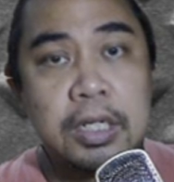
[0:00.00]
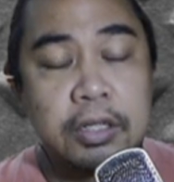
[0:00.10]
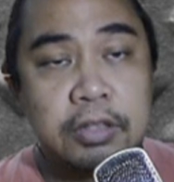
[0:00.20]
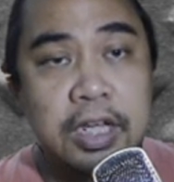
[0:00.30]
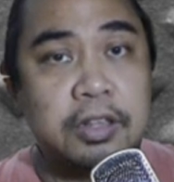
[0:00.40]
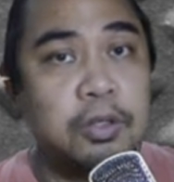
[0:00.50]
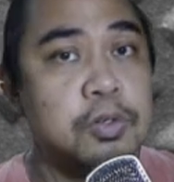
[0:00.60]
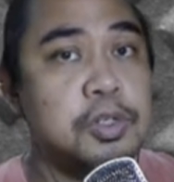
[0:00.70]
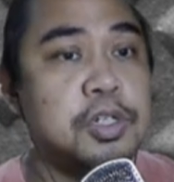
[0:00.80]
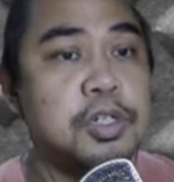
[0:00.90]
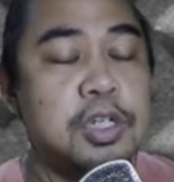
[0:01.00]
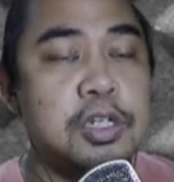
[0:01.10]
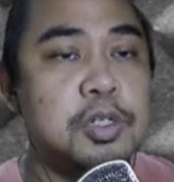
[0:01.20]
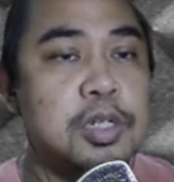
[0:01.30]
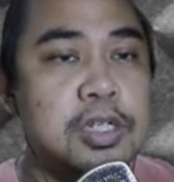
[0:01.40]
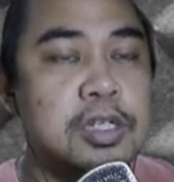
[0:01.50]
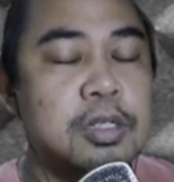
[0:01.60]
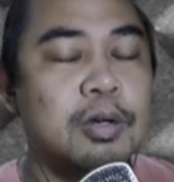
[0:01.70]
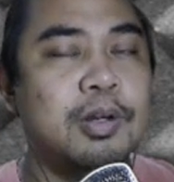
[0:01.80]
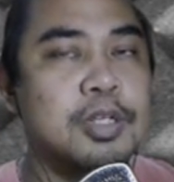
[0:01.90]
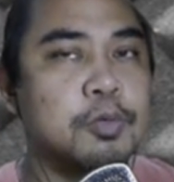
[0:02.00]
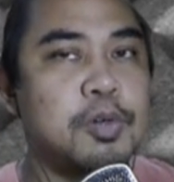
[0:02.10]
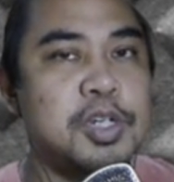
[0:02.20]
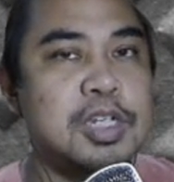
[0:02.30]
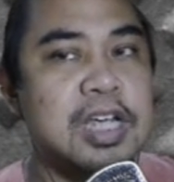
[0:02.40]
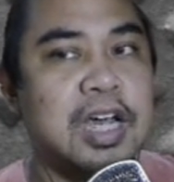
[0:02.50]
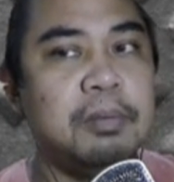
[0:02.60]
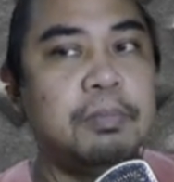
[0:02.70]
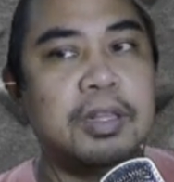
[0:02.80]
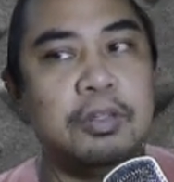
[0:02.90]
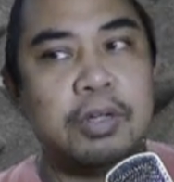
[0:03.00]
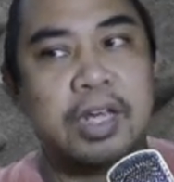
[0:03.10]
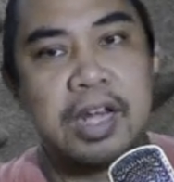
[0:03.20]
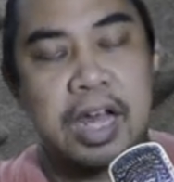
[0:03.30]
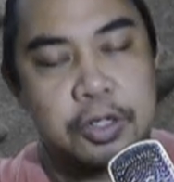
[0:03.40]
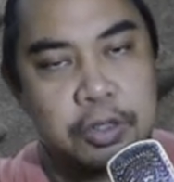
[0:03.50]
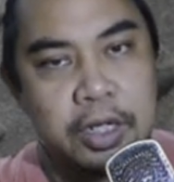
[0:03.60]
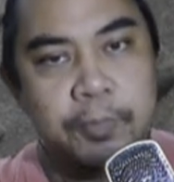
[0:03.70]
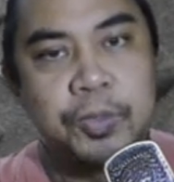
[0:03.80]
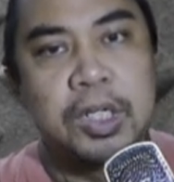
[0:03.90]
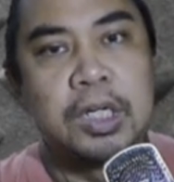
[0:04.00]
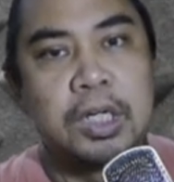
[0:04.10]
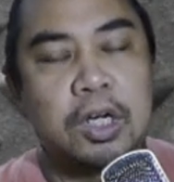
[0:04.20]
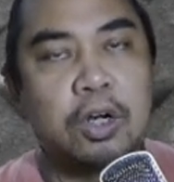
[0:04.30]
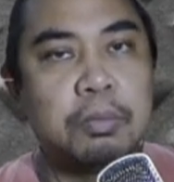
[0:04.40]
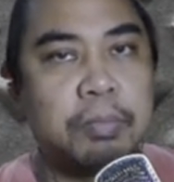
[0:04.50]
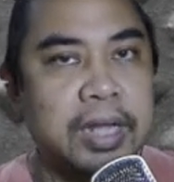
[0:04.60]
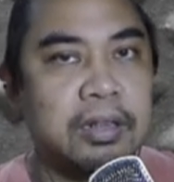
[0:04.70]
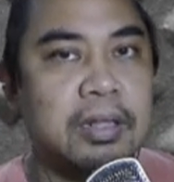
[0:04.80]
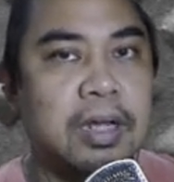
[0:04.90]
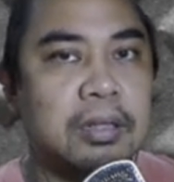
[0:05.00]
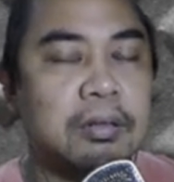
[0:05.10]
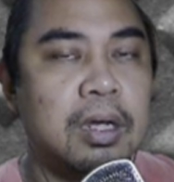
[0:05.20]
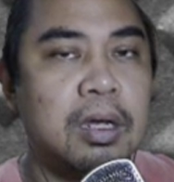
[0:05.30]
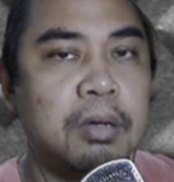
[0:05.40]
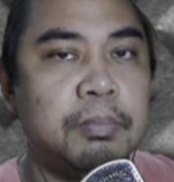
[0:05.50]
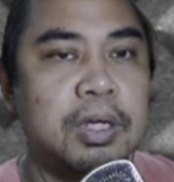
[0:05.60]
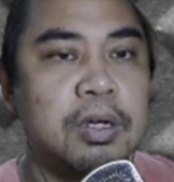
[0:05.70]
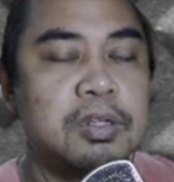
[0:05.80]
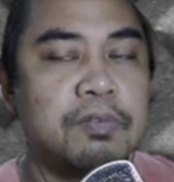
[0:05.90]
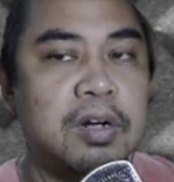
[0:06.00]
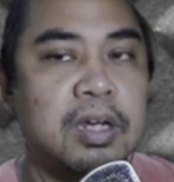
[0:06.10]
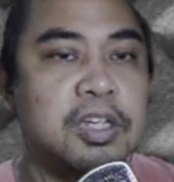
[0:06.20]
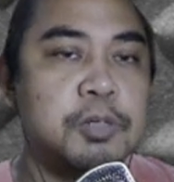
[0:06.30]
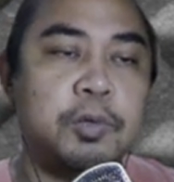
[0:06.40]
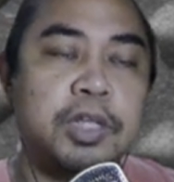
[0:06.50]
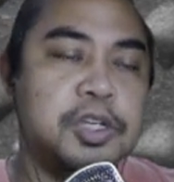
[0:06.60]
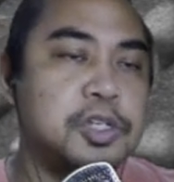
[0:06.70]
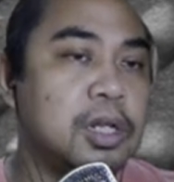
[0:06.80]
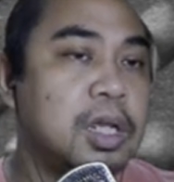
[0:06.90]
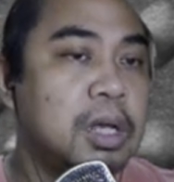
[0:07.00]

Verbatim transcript: Take note, she, she's just on a squishy side, but you can actually augment that uh, because of her niche potential.